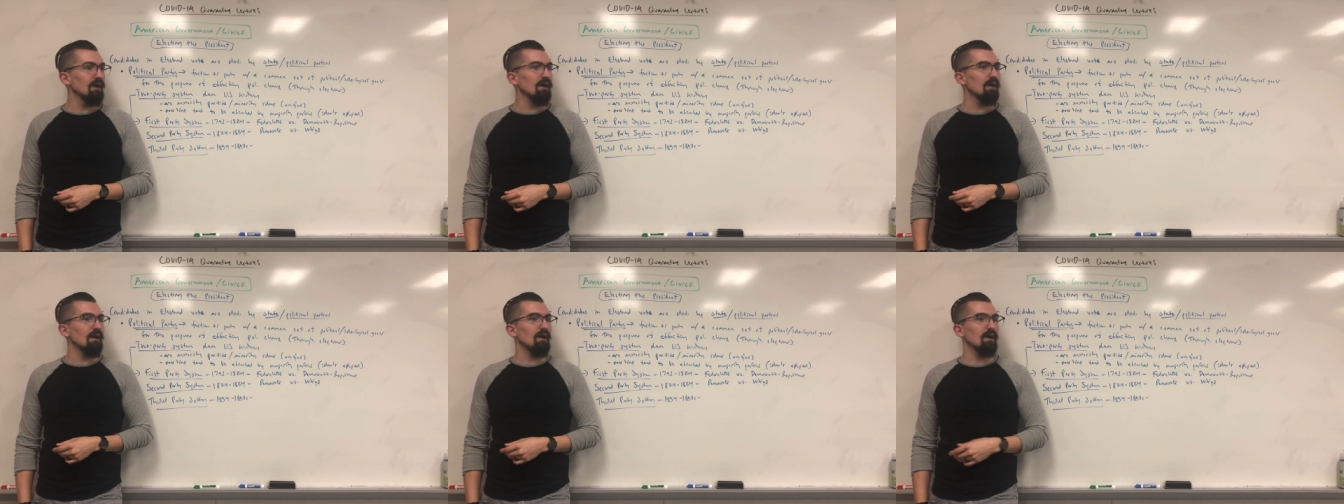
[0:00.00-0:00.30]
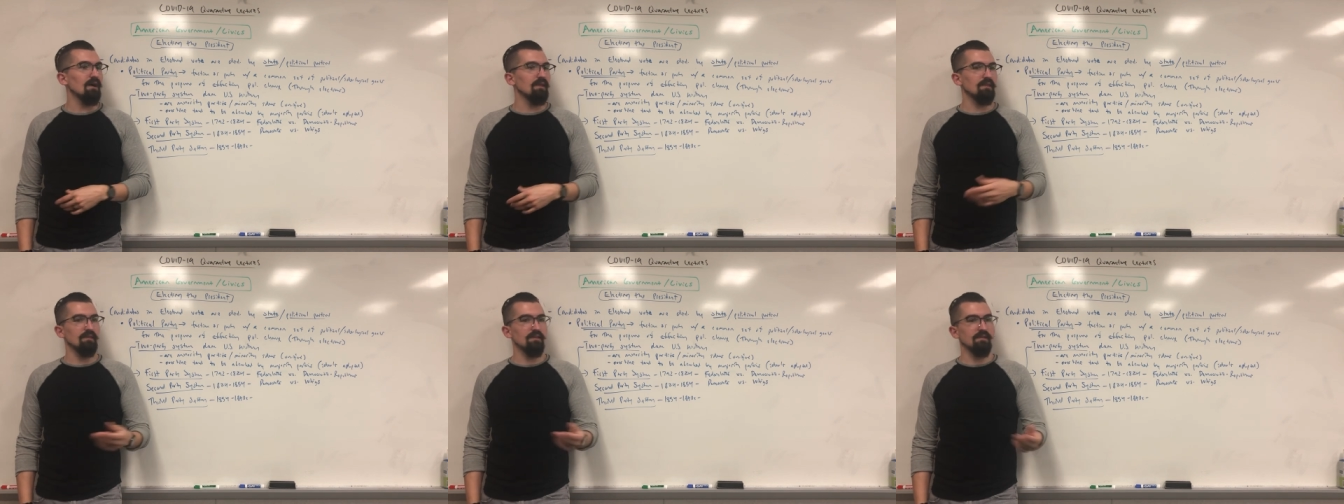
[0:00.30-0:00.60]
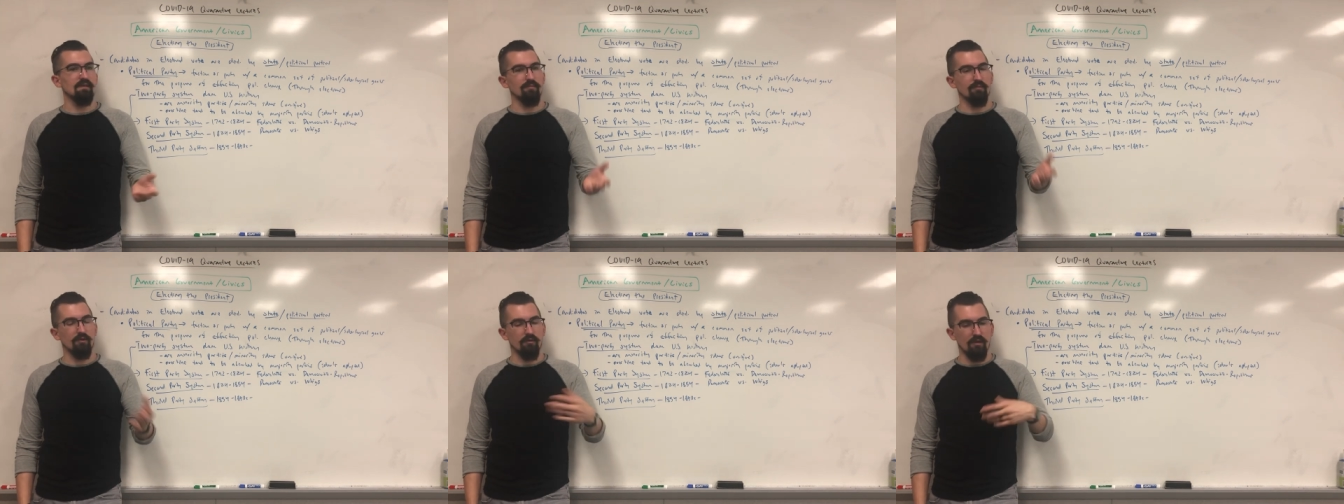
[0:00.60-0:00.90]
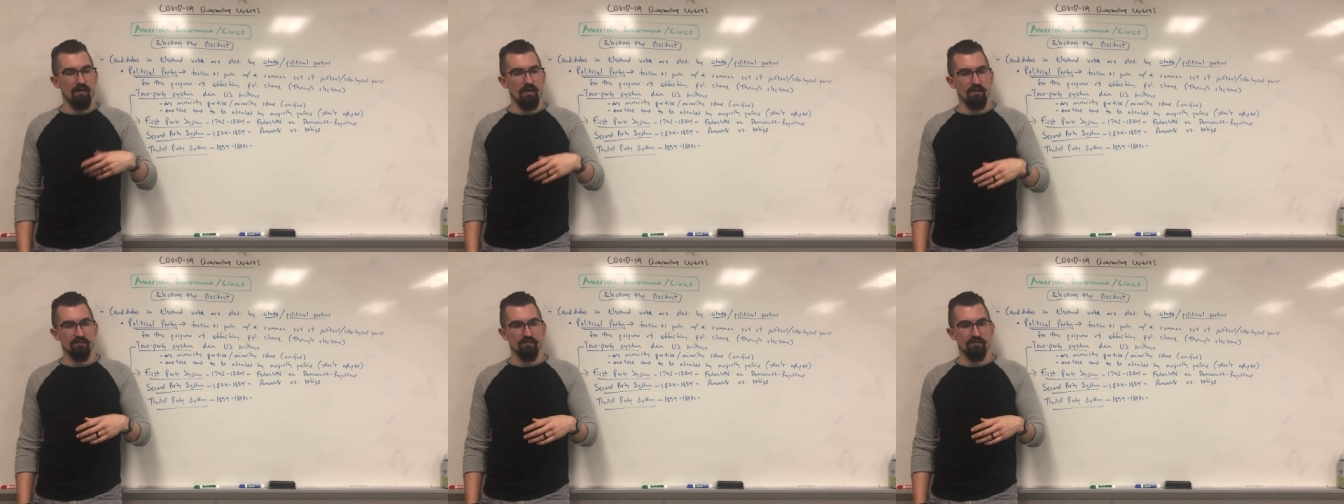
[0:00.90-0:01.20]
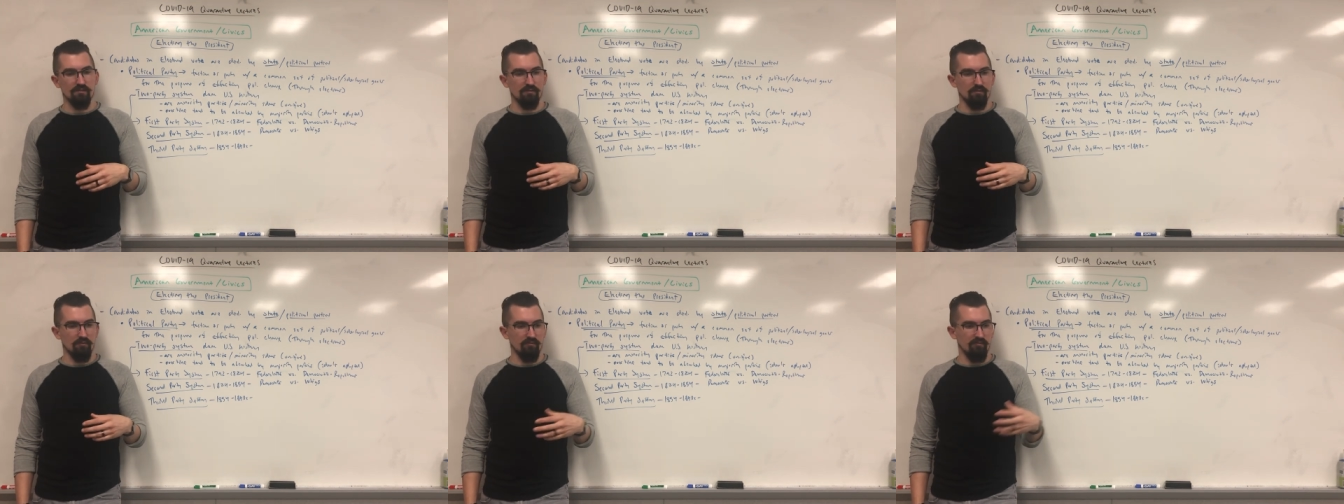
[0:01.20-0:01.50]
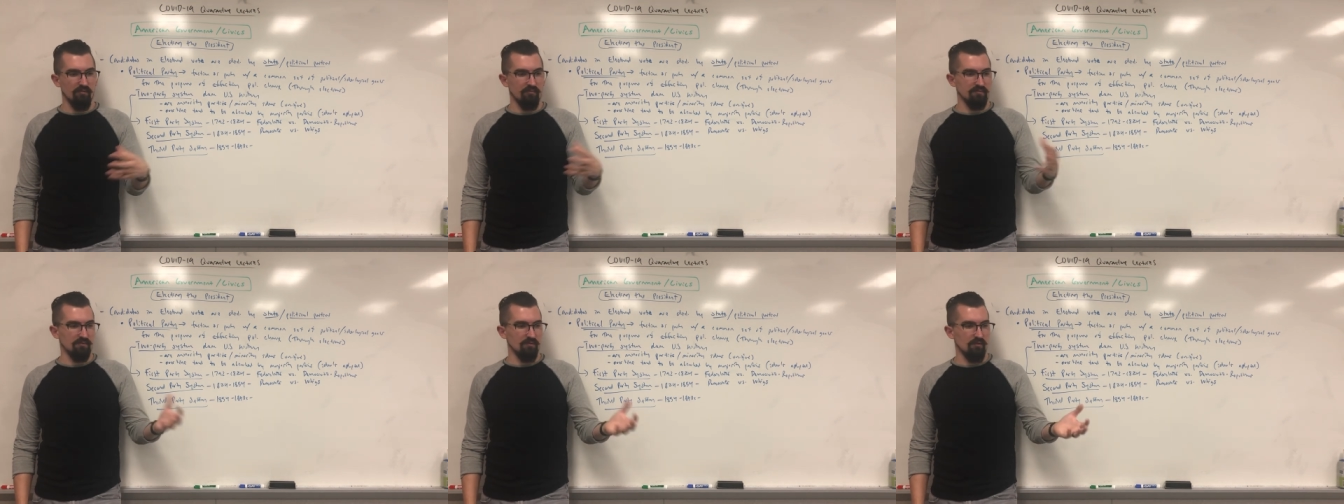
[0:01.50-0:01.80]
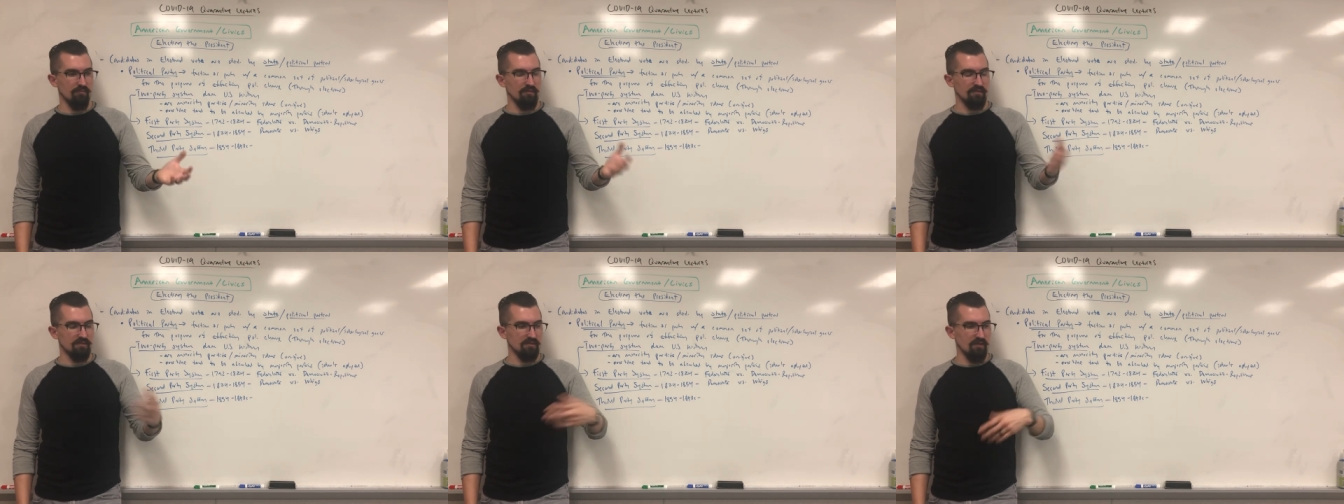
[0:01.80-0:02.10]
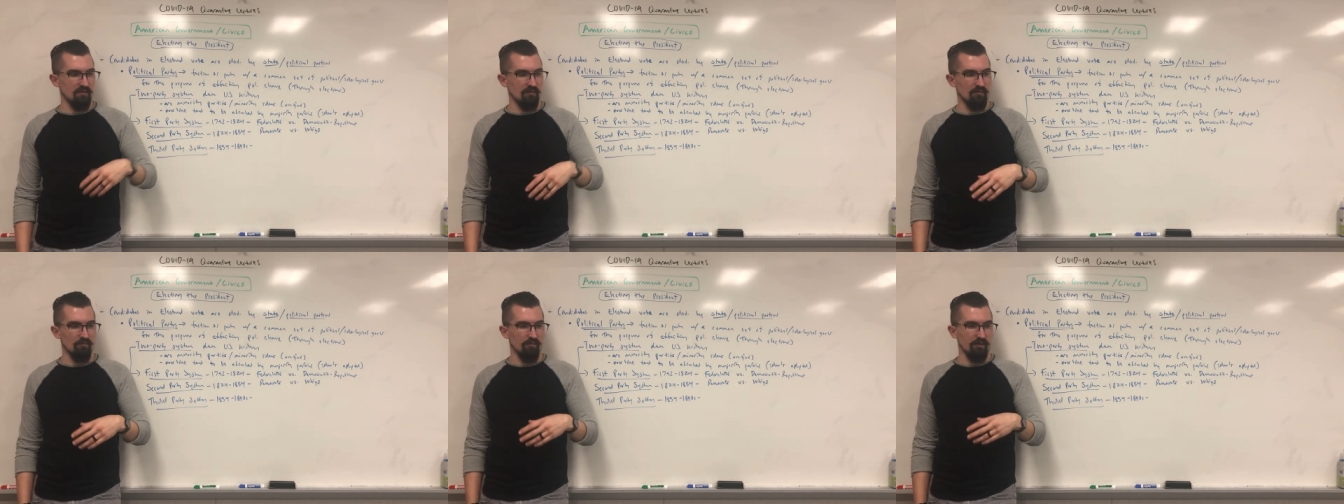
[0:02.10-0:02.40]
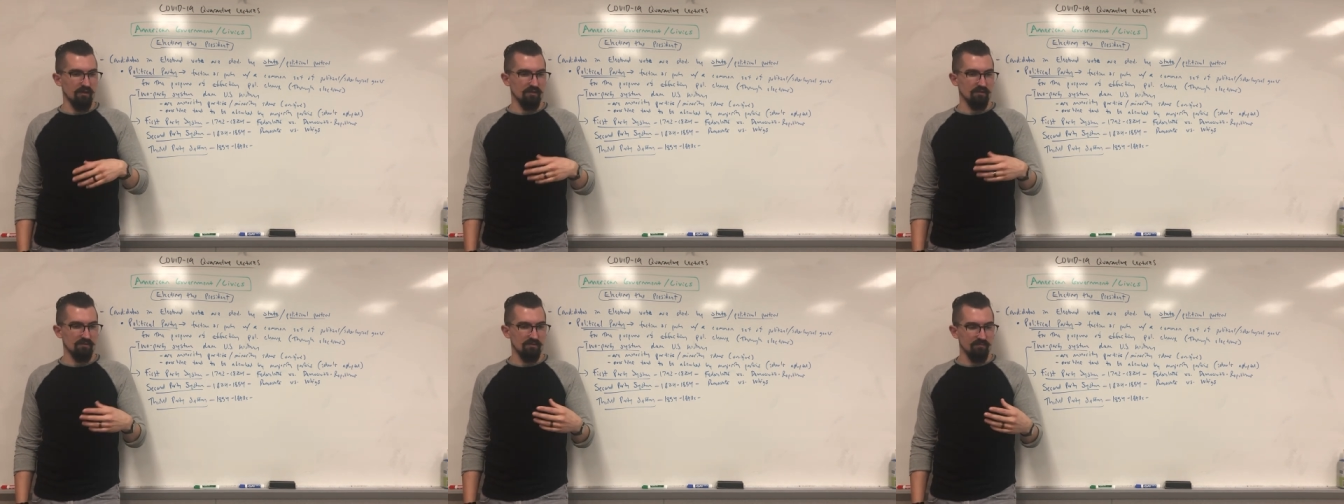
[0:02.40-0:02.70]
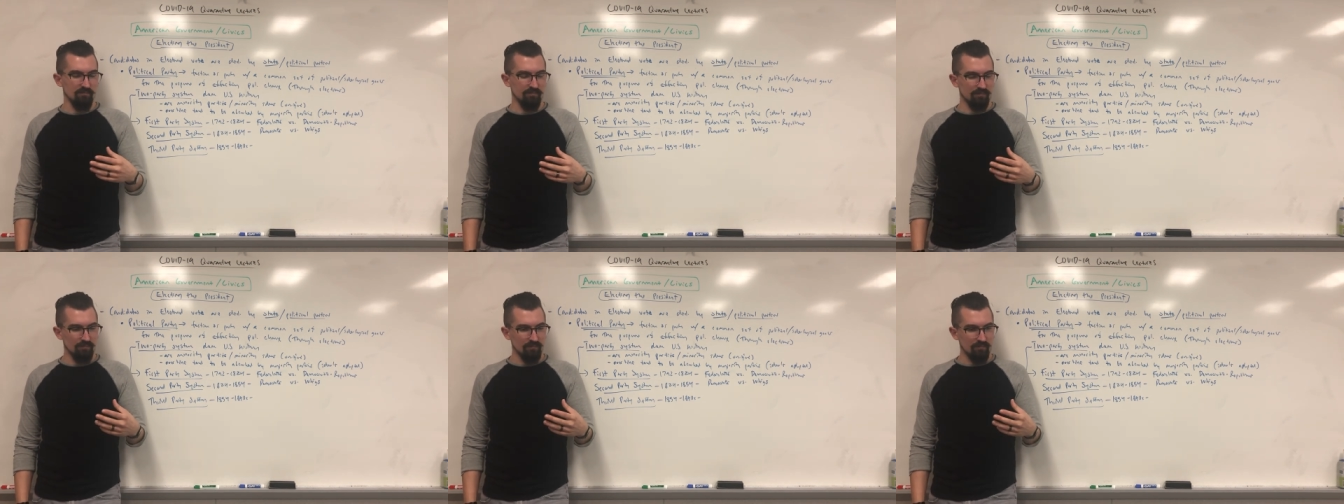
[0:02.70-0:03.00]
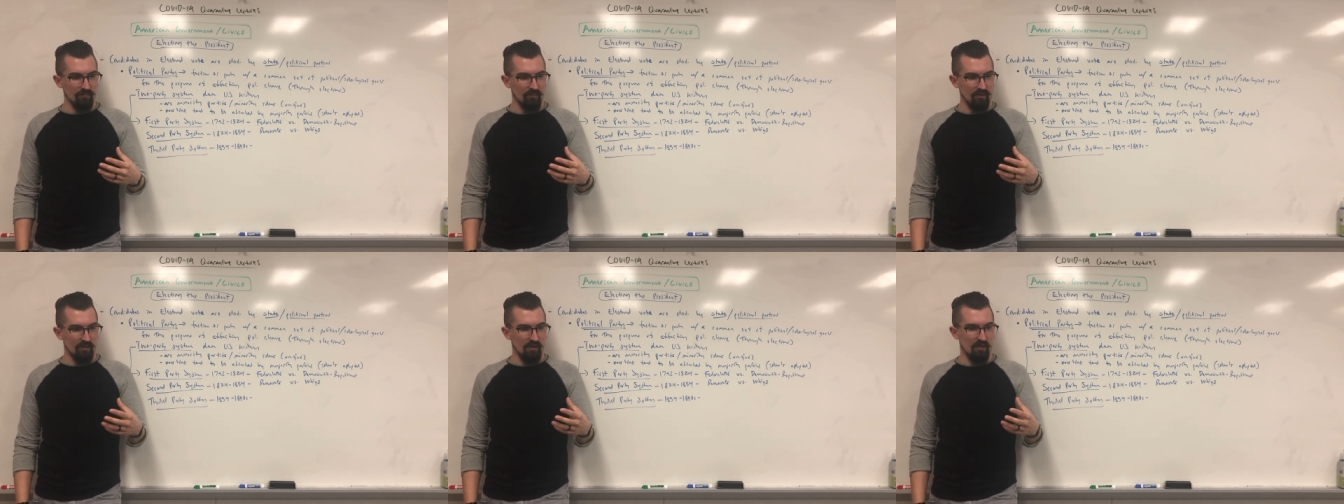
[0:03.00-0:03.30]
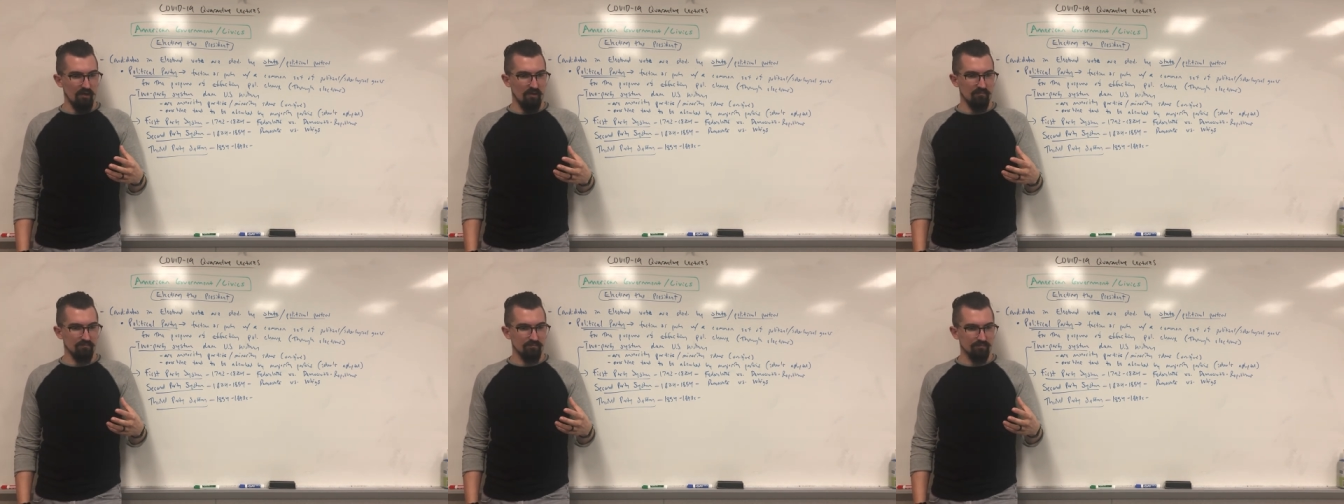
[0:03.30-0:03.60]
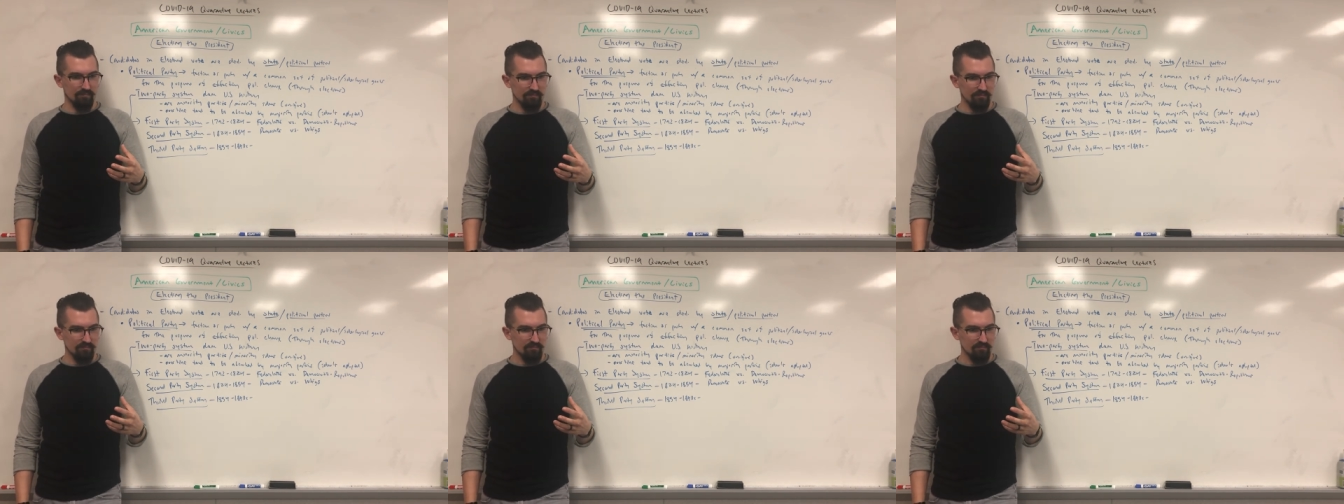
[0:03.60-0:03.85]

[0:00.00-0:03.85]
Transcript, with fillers: And then the Democrats sort of absorb the Southern Whigs and